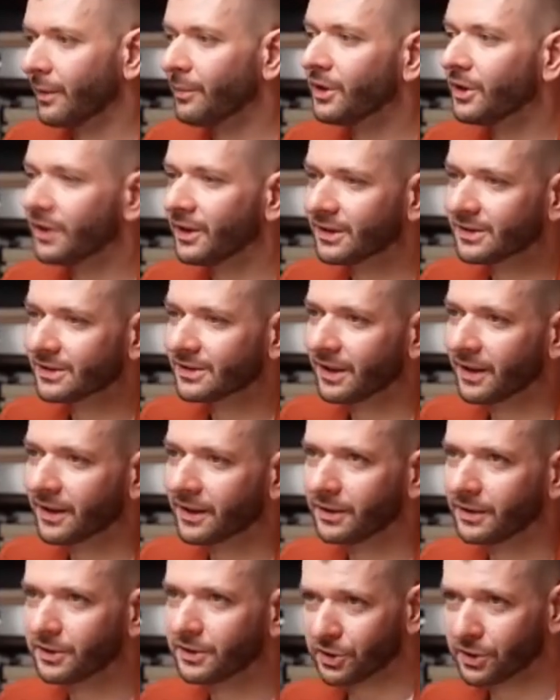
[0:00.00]
I mean, that's
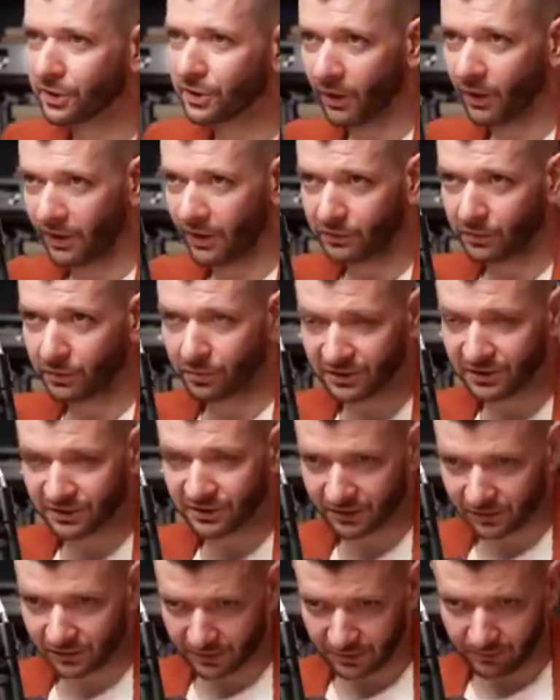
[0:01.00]
like literally one of the
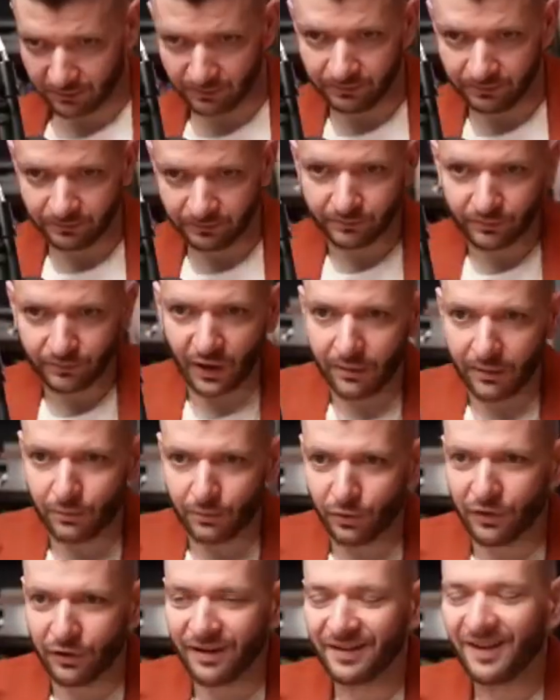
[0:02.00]
reasons I
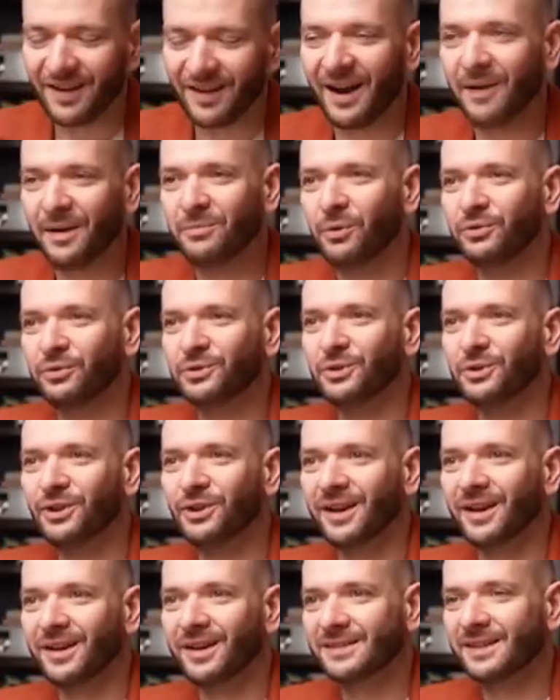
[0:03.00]
moved to
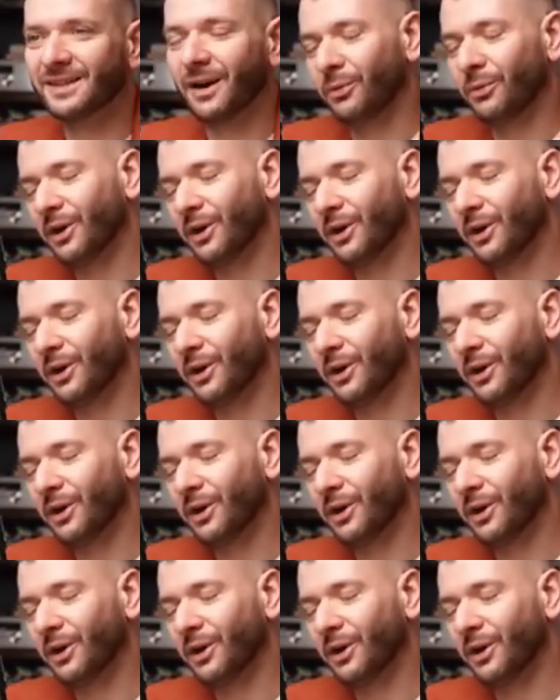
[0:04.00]
United States.